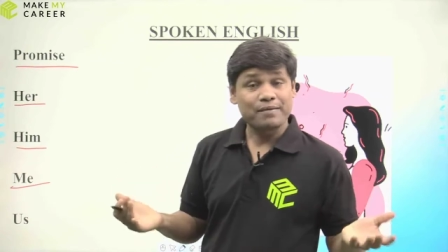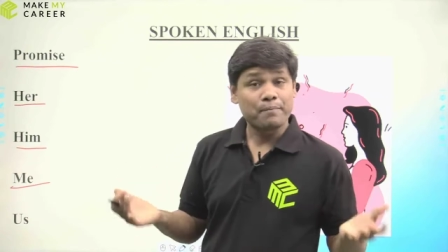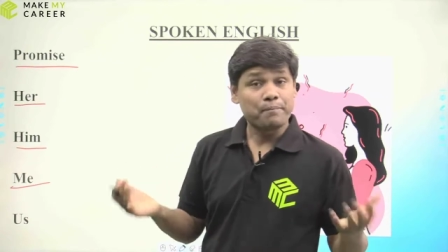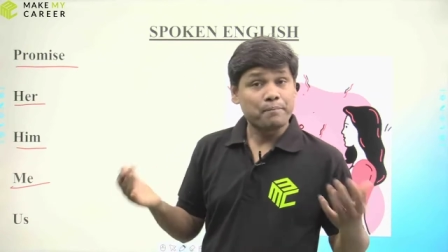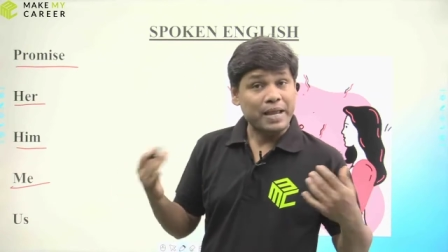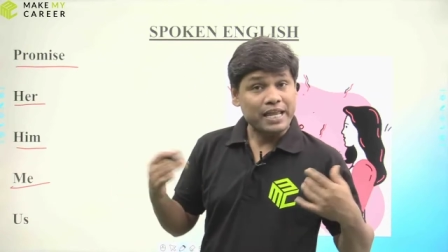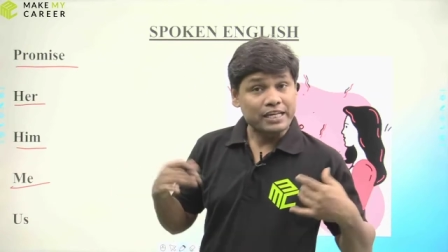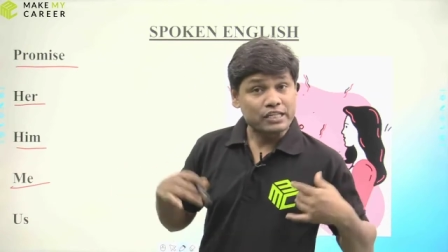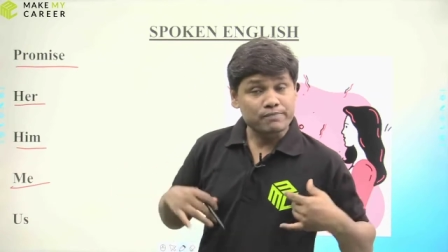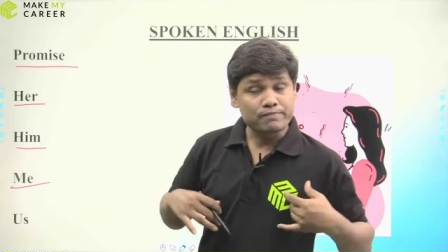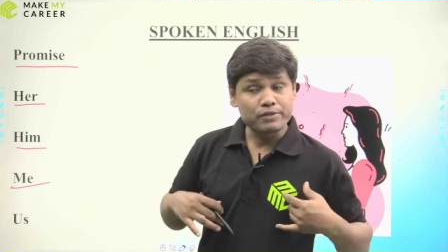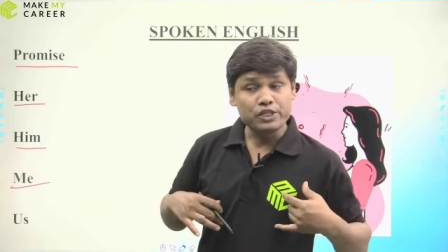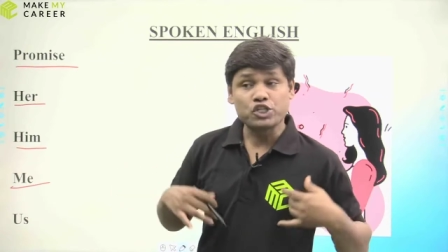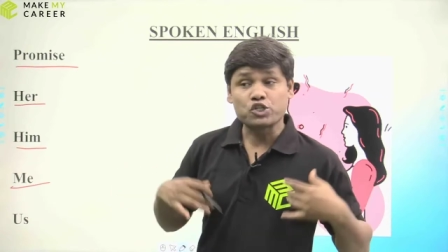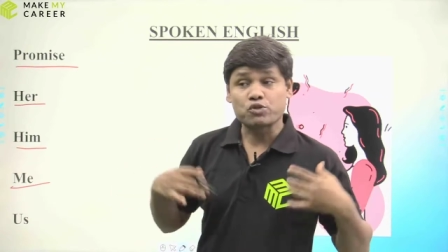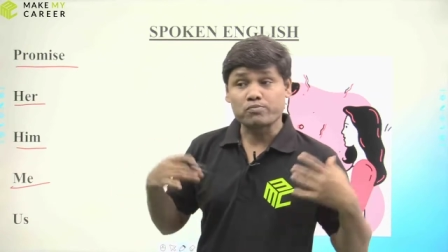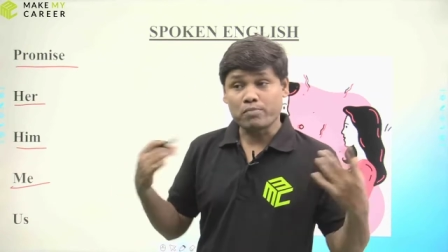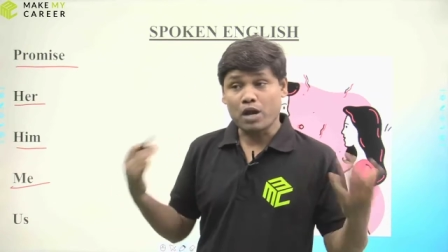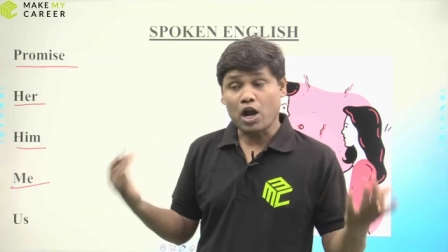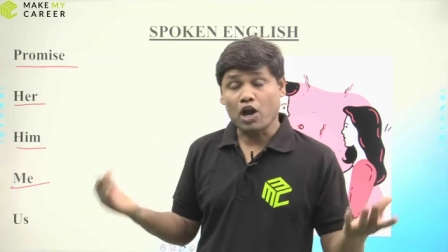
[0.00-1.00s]
meet me
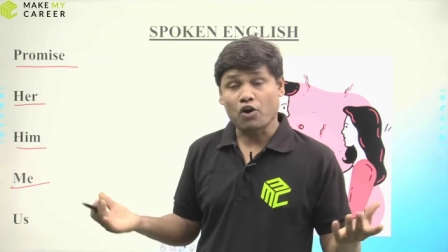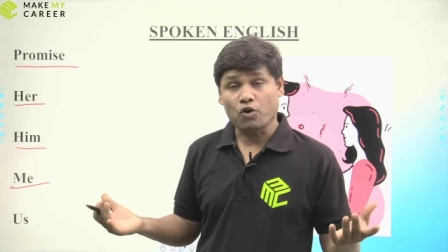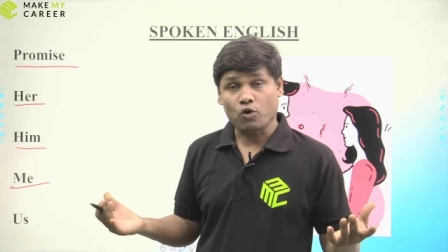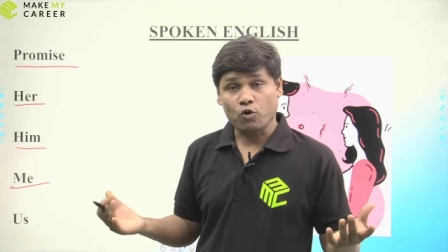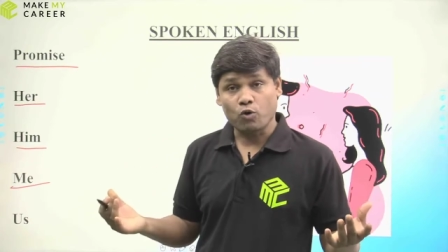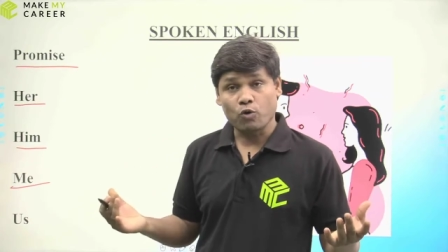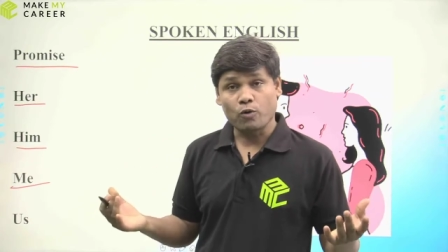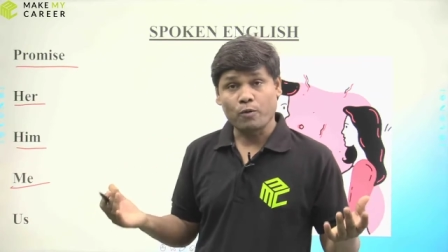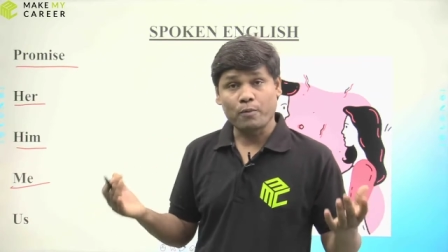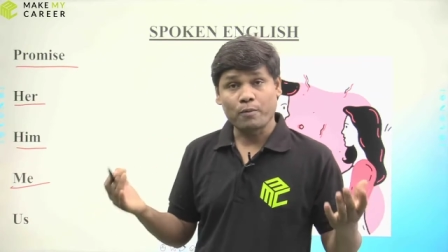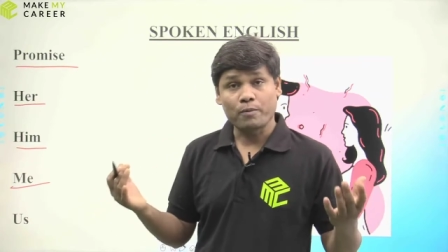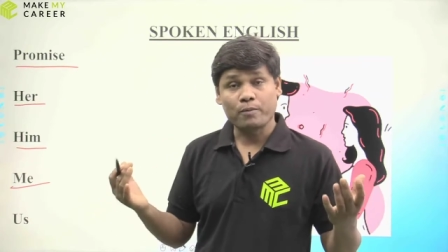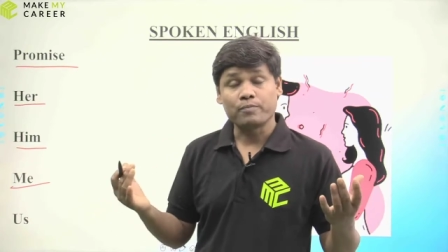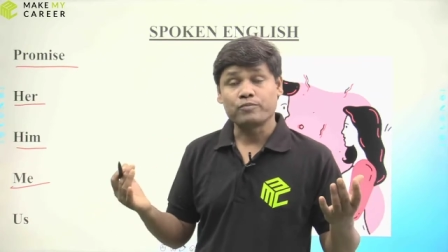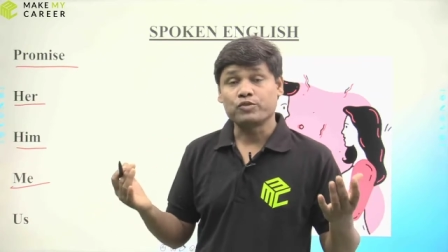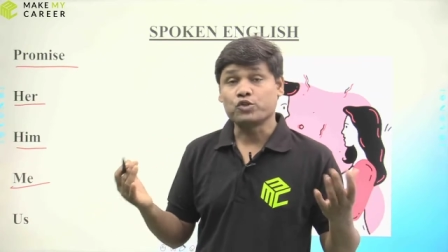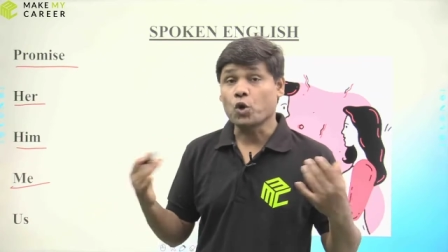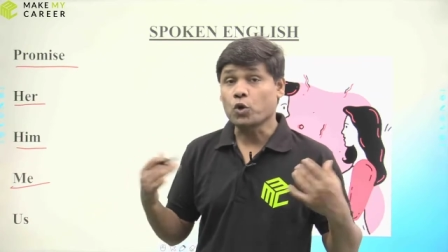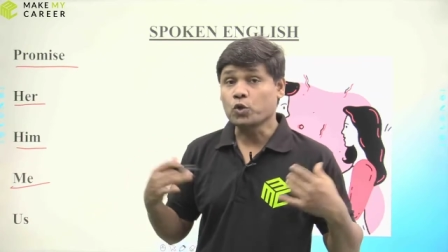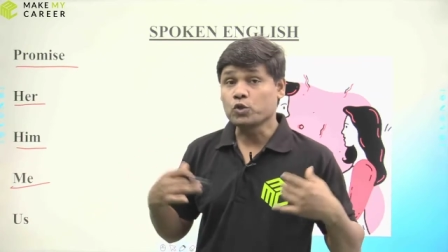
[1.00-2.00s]
tomorrow.
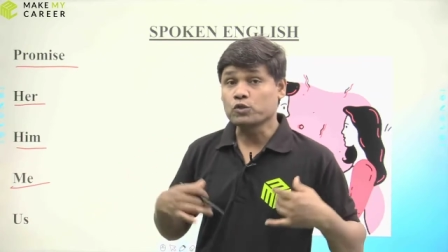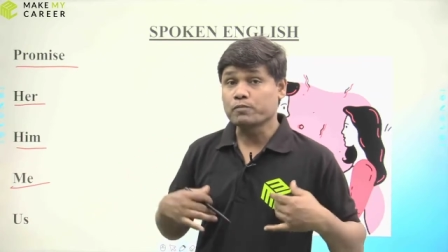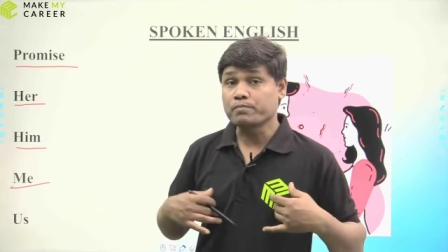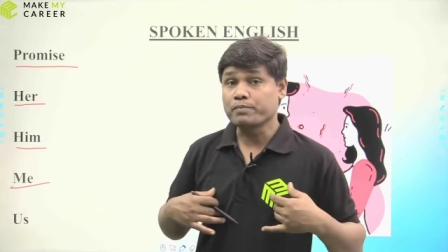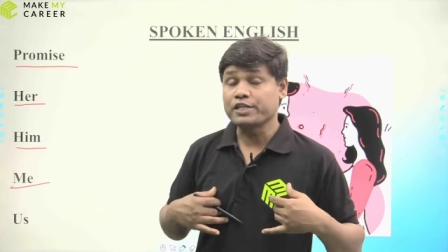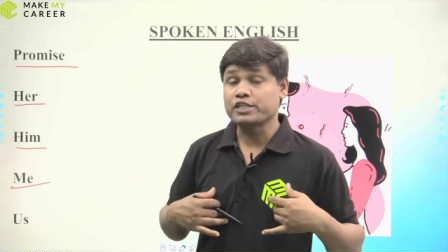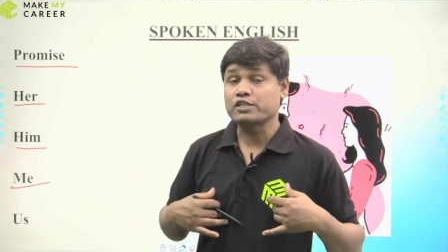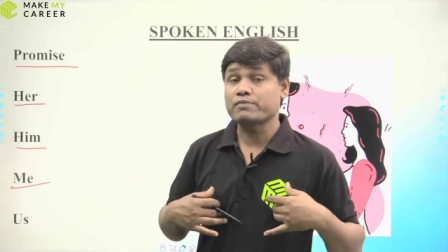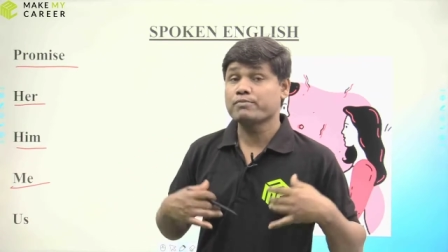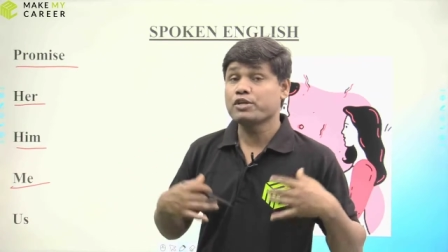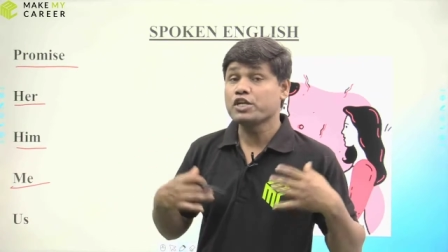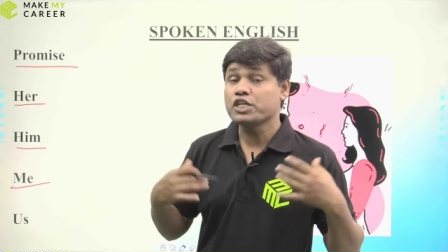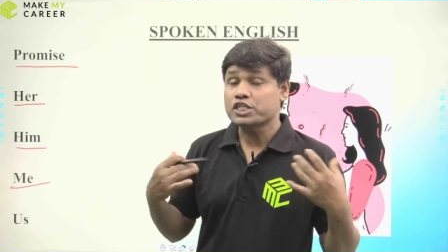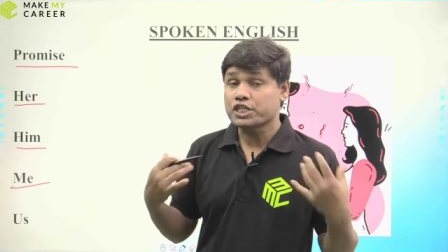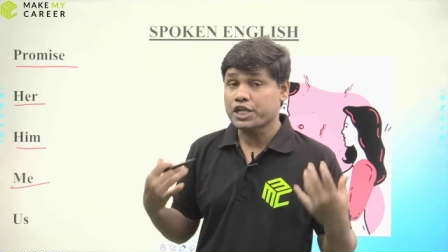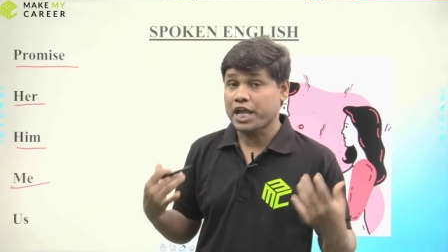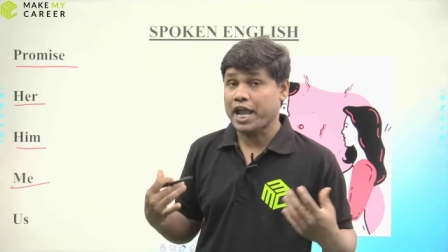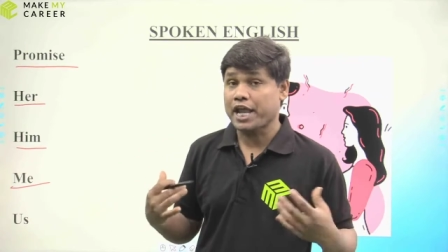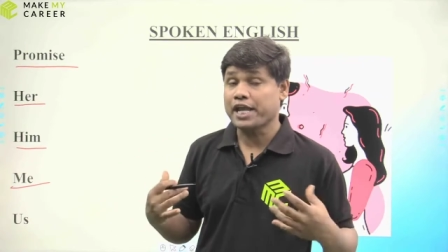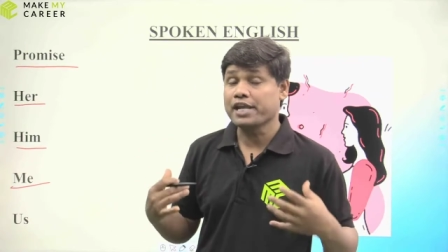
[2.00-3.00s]
Don't meet me
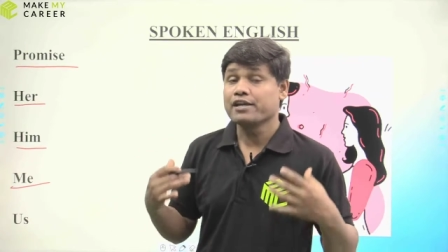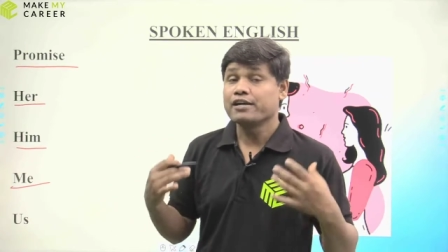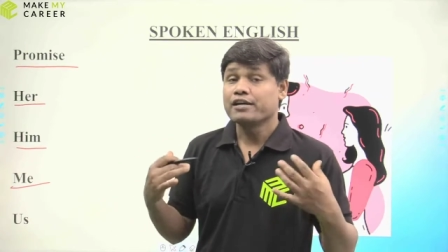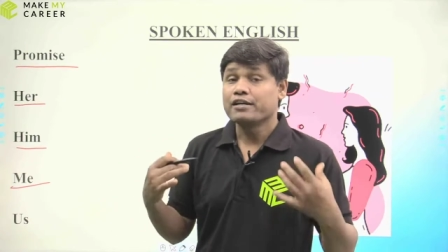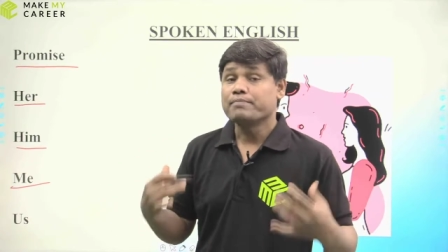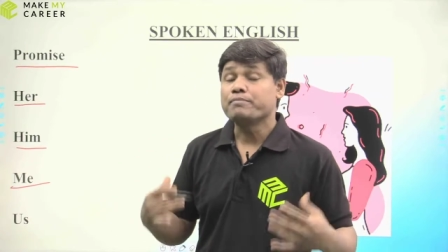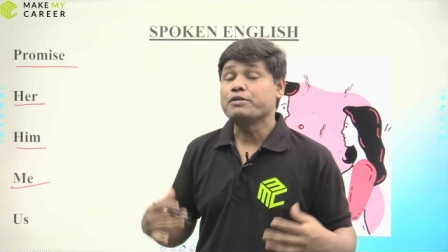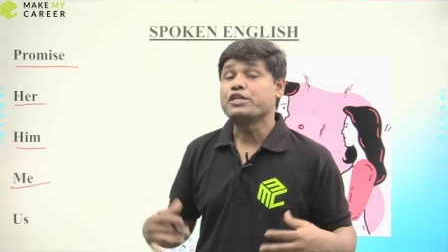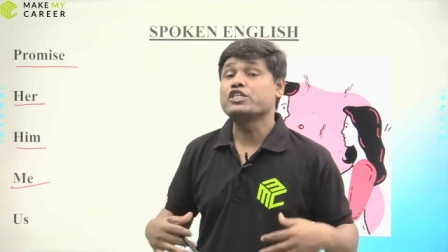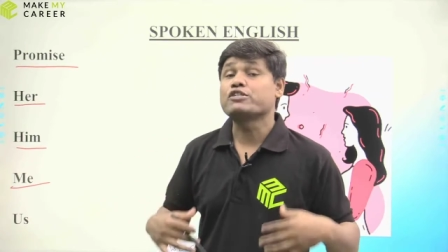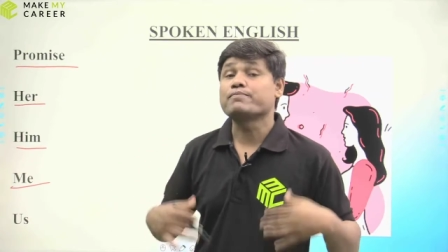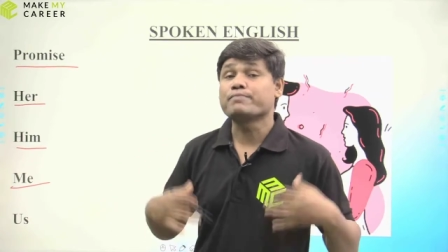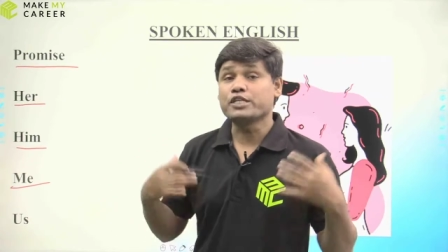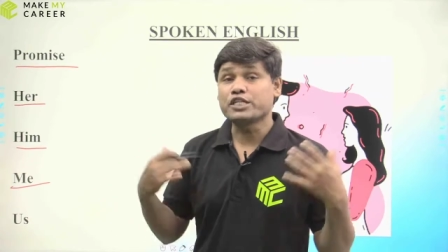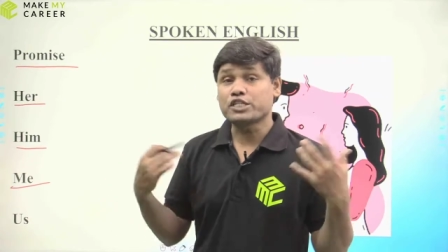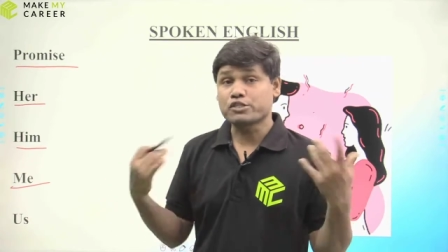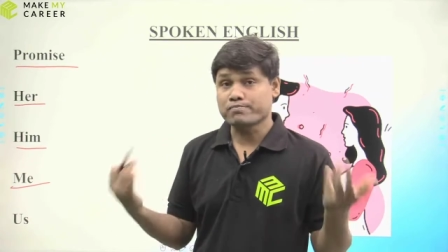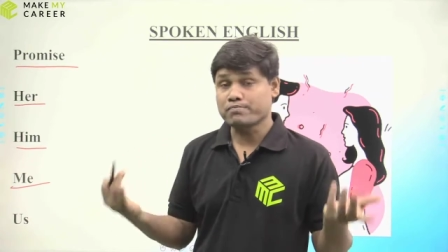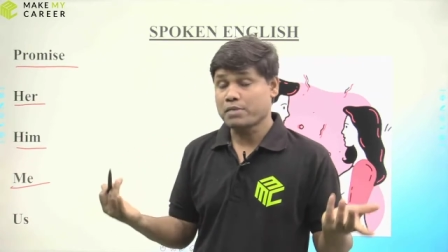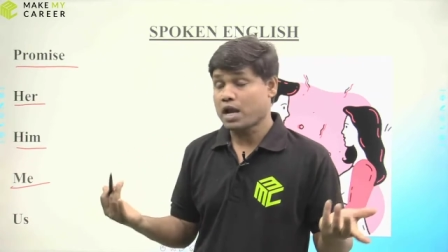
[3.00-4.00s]
today, meet me
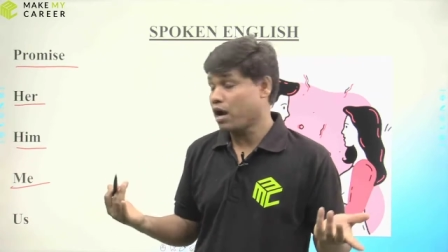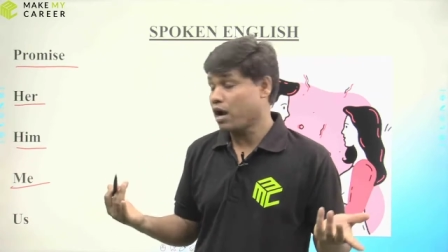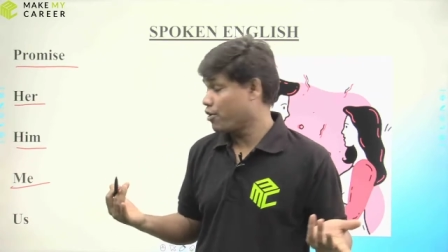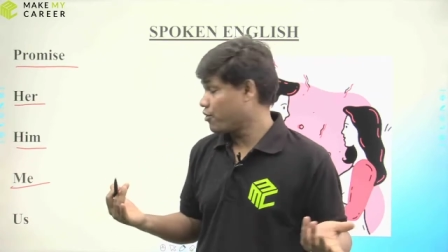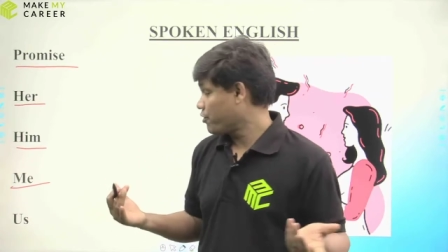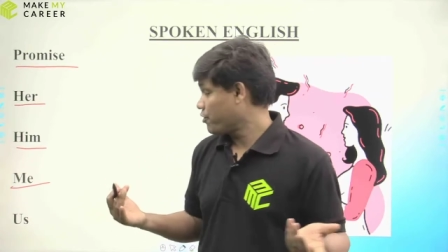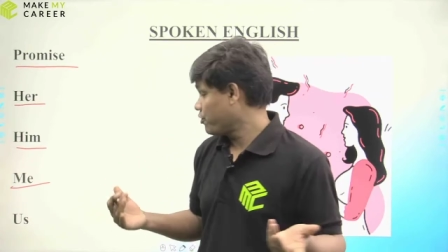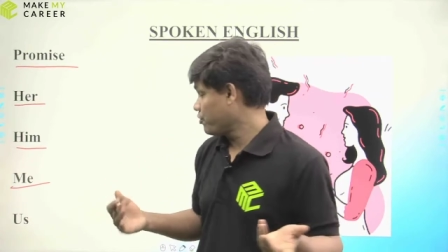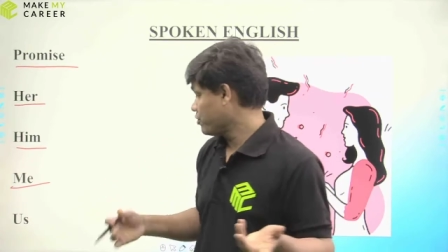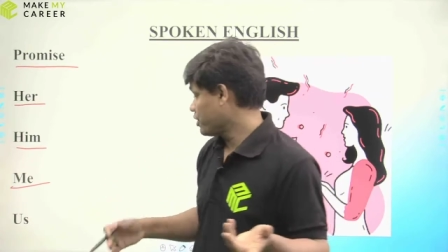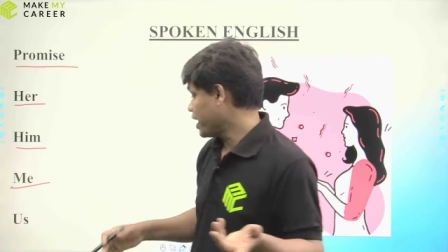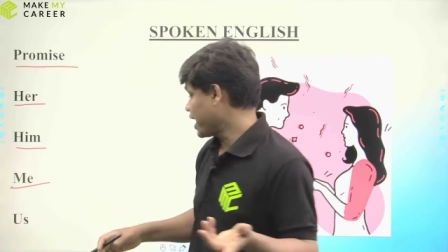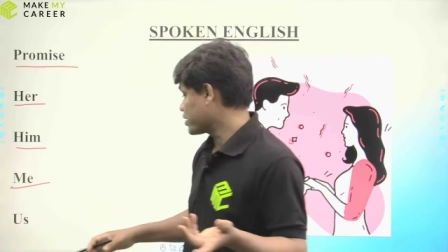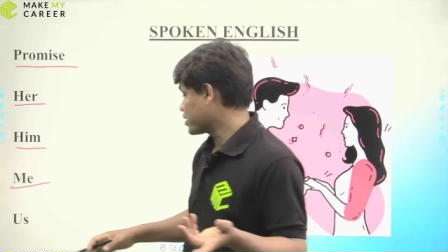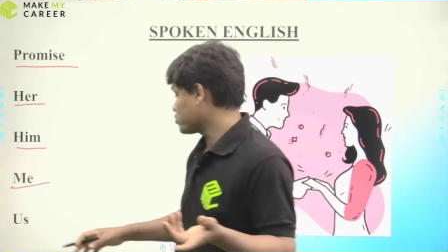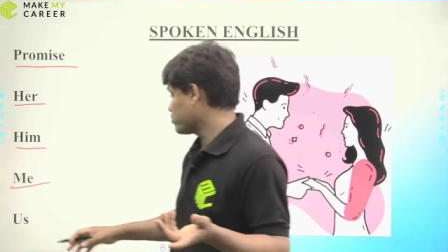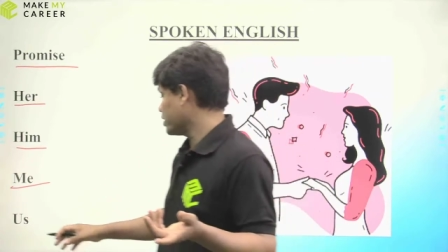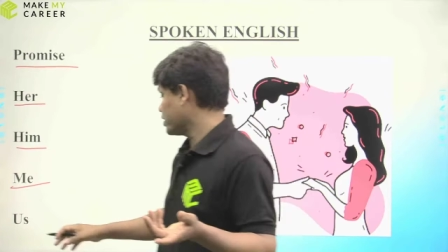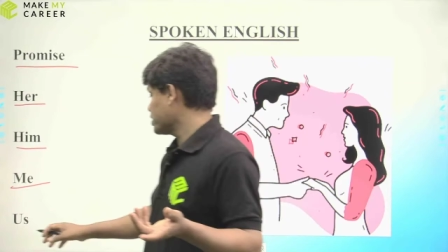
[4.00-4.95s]
tomorrow. Next one